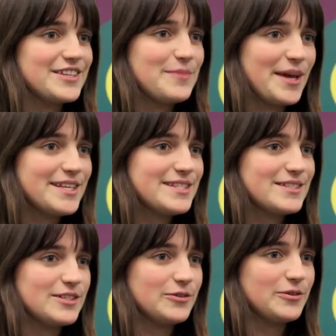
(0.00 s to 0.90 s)
the space
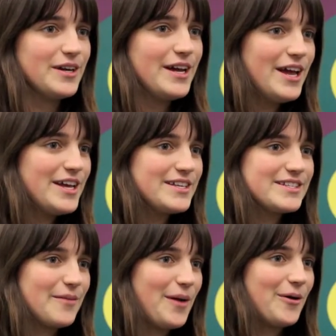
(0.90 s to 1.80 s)
to
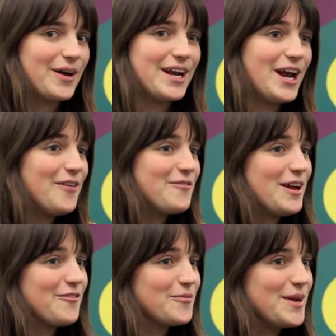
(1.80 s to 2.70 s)
somehow get enough
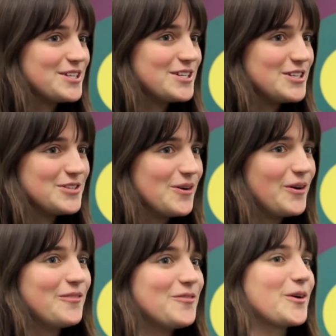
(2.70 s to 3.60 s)
information to do a
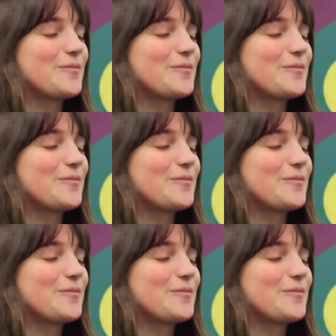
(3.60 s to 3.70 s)
whole floor